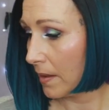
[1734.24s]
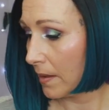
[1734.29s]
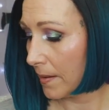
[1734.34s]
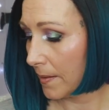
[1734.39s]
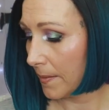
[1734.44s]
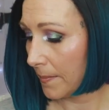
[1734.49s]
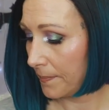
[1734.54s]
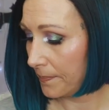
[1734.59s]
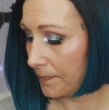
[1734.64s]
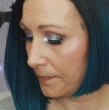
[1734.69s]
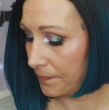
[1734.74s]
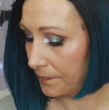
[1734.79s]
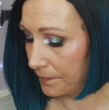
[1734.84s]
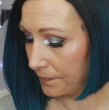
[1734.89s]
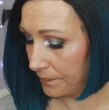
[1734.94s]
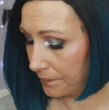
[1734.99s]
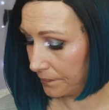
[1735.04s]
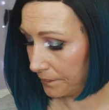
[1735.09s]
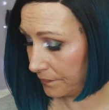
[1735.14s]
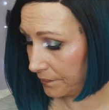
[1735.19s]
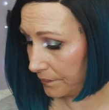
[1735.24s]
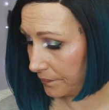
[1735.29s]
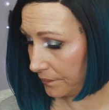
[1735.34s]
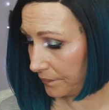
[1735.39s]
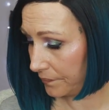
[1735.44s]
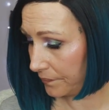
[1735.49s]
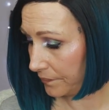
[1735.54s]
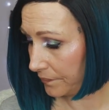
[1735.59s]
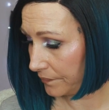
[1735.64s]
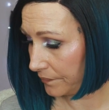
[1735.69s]

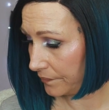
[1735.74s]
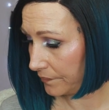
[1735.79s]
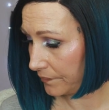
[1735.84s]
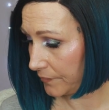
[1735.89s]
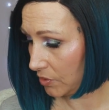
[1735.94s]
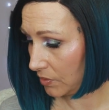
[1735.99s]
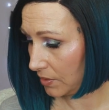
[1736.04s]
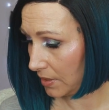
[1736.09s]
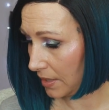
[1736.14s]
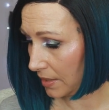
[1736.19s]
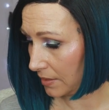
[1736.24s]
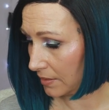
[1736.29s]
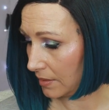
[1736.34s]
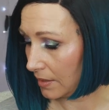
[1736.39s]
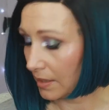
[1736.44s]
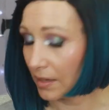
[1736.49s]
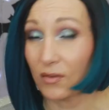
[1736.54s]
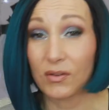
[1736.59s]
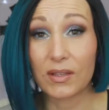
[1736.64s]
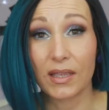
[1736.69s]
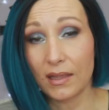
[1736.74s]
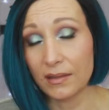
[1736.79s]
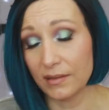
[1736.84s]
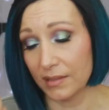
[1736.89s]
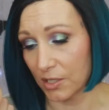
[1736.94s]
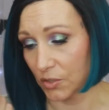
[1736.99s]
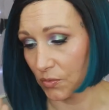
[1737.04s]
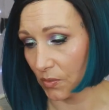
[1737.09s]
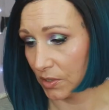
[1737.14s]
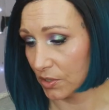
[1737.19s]
Um, so yeah, oh yeah,
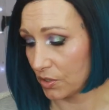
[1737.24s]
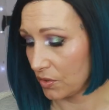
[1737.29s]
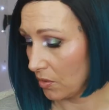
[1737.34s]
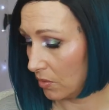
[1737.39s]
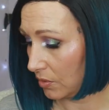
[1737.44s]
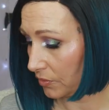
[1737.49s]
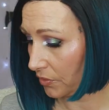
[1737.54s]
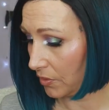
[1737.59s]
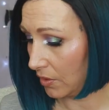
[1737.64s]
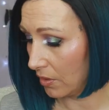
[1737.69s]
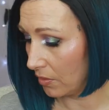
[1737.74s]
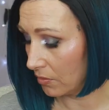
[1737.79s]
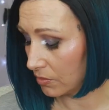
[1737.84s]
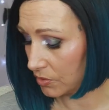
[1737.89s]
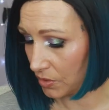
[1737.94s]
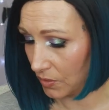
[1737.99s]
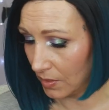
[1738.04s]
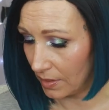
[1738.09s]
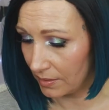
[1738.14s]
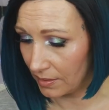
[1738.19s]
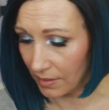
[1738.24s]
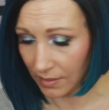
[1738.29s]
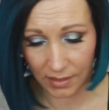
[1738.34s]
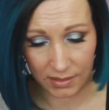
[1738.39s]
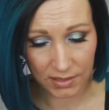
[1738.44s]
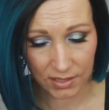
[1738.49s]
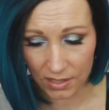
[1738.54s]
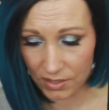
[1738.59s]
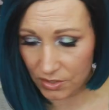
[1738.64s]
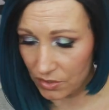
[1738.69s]
and this one is going to go. So I think
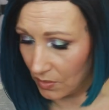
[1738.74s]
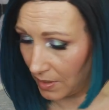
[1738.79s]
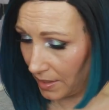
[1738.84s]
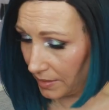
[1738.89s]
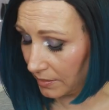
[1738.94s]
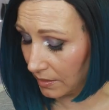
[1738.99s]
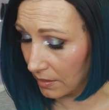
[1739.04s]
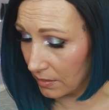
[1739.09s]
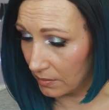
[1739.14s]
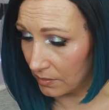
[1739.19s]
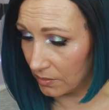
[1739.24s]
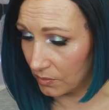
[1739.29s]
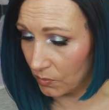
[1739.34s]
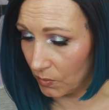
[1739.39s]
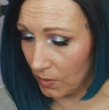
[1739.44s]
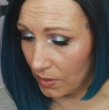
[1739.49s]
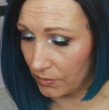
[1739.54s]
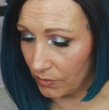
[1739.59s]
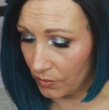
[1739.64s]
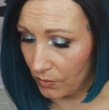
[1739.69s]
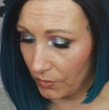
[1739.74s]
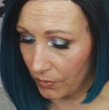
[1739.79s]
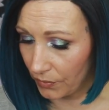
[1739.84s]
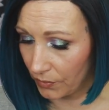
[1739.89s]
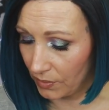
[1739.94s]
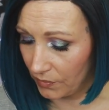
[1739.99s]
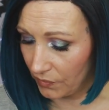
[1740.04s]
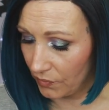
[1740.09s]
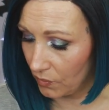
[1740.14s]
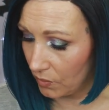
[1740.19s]
that's it. So I decluttered 1, 2,
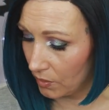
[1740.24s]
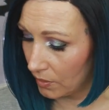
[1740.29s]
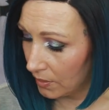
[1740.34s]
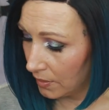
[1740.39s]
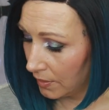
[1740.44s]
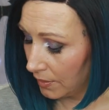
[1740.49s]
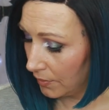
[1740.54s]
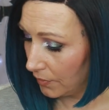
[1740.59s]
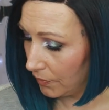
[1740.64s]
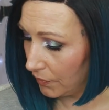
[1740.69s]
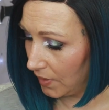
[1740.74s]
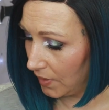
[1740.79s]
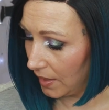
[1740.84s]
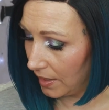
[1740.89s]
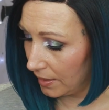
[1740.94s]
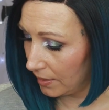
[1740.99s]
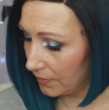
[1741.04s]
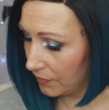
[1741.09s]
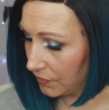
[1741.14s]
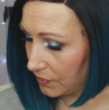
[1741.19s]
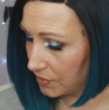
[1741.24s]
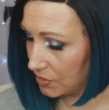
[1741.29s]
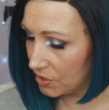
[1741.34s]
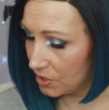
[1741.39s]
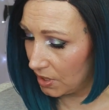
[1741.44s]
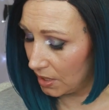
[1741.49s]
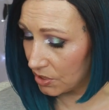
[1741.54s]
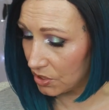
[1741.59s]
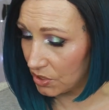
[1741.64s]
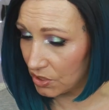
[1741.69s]
3, 4, 5,
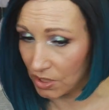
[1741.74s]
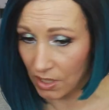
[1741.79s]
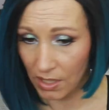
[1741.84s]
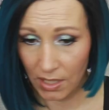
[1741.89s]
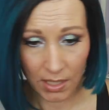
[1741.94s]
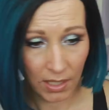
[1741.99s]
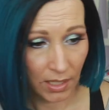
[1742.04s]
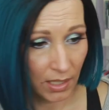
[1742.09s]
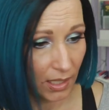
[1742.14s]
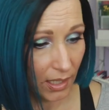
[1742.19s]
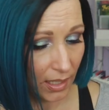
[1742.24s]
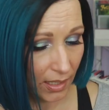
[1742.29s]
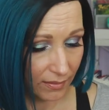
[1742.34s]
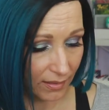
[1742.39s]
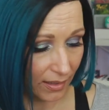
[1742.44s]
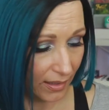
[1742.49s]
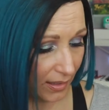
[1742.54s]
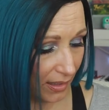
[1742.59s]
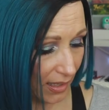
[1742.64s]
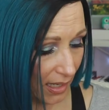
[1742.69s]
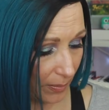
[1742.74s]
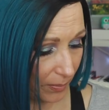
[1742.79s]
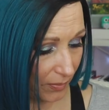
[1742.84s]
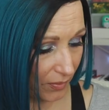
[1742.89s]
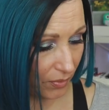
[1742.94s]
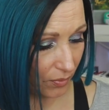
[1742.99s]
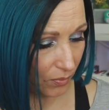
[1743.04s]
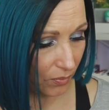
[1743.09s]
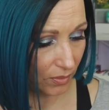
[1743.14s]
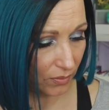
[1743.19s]
6. And I
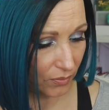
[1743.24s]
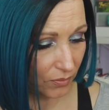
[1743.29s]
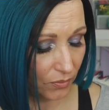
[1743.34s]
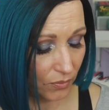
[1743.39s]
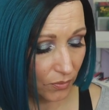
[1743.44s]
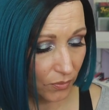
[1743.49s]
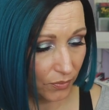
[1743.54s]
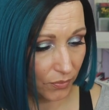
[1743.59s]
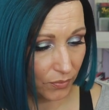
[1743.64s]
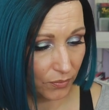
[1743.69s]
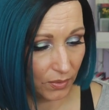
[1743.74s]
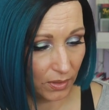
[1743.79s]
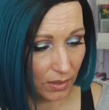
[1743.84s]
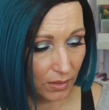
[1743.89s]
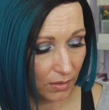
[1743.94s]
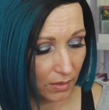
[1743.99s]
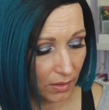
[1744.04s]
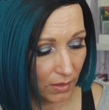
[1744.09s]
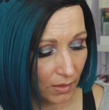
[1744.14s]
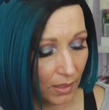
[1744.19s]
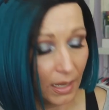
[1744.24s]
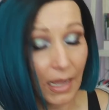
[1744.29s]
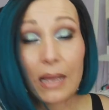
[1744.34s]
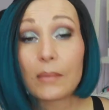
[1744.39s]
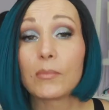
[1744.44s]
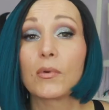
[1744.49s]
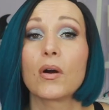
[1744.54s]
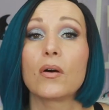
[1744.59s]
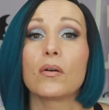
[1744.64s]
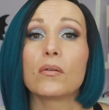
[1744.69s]
kept 1, 2, 3.
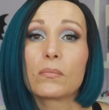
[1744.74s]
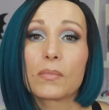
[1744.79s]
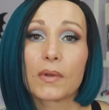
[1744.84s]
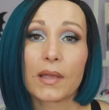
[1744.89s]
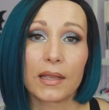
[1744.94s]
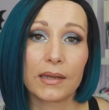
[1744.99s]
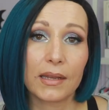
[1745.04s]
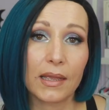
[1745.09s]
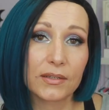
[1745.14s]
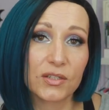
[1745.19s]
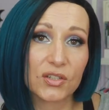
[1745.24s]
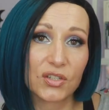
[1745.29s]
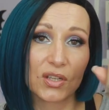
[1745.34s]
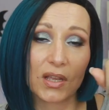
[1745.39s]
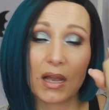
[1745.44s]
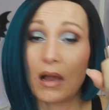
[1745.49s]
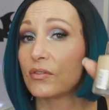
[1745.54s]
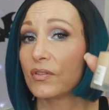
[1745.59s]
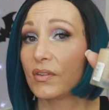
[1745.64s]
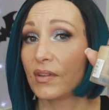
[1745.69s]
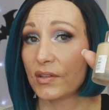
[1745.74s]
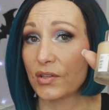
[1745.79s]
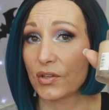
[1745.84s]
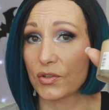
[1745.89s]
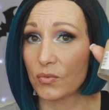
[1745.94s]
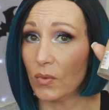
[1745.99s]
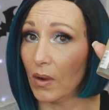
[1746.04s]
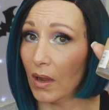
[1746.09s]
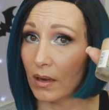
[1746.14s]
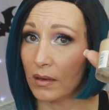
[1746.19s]
I'm go. Can I just count this
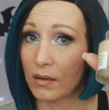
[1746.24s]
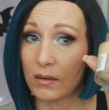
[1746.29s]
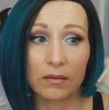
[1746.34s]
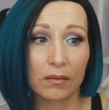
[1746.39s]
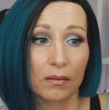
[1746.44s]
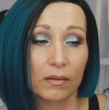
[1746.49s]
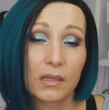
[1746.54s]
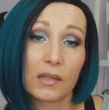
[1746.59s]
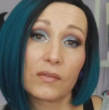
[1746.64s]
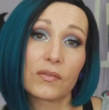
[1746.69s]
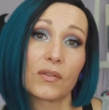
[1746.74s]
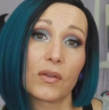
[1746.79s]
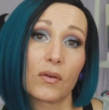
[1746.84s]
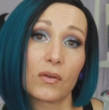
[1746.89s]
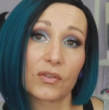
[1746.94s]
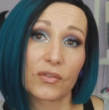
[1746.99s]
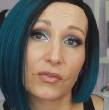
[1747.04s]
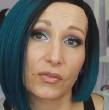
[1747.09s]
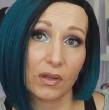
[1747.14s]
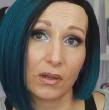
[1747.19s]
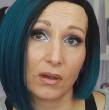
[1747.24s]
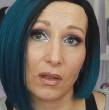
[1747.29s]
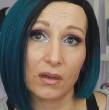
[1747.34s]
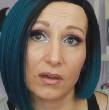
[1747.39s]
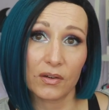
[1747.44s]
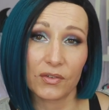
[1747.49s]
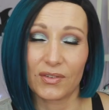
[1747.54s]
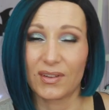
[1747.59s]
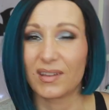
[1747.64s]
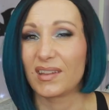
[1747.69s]
as one? Even though it's three
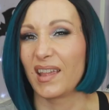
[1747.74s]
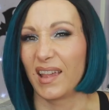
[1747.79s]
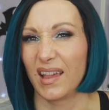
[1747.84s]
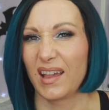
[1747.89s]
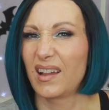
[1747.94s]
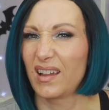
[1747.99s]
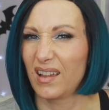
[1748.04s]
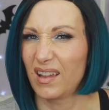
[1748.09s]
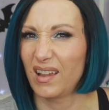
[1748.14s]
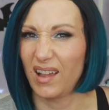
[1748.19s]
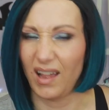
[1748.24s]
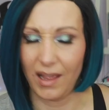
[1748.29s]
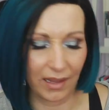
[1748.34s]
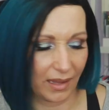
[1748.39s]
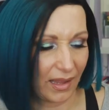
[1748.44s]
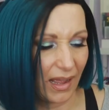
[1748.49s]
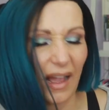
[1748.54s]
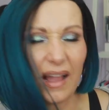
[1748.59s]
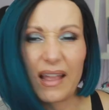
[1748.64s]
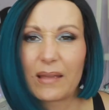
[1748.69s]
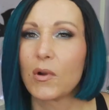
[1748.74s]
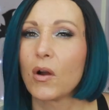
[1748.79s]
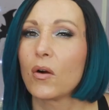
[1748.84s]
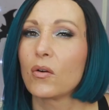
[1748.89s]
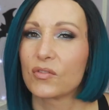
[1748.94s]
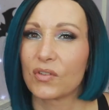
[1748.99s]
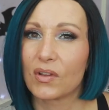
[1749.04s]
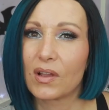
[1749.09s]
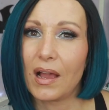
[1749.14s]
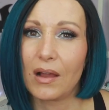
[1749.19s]
colors? Yeah. I'm
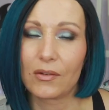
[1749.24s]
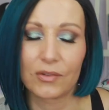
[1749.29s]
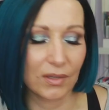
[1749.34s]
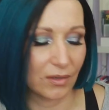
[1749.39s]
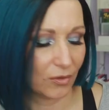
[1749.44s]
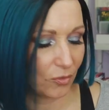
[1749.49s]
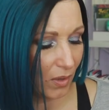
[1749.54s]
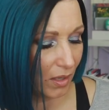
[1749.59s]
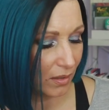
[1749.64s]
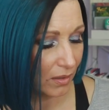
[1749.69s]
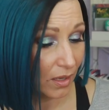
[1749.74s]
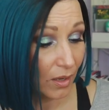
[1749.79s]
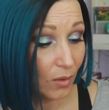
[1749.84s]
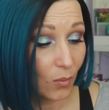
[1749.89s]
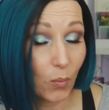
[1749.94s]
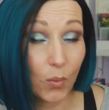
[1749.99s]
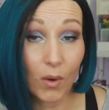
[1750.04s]
going to count it as one.